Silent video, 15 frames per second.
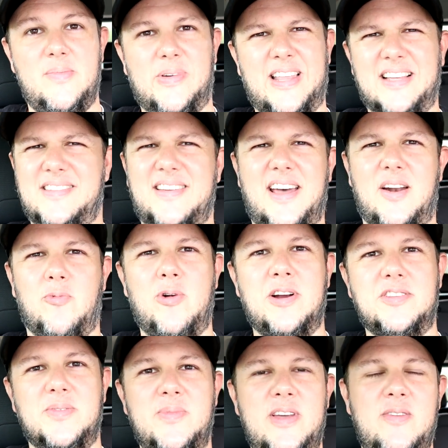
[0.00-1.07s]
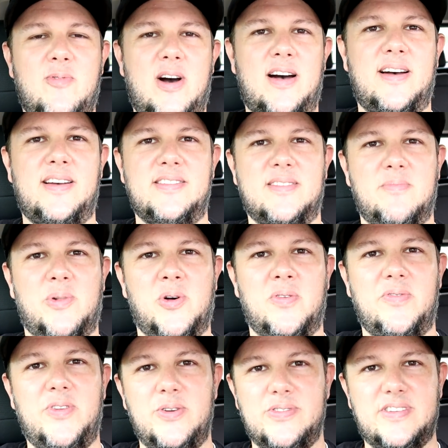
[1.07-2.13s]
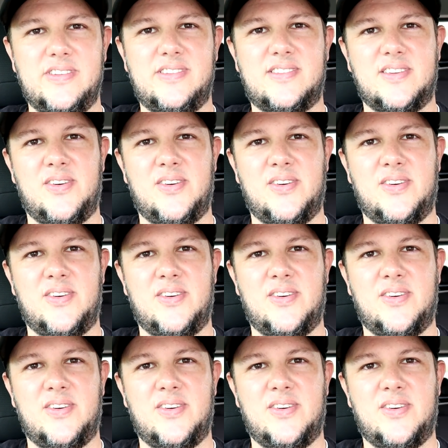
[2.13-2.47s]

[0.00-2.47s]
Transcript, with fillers: but that's kind of weird to me. Why is it blowing fuses?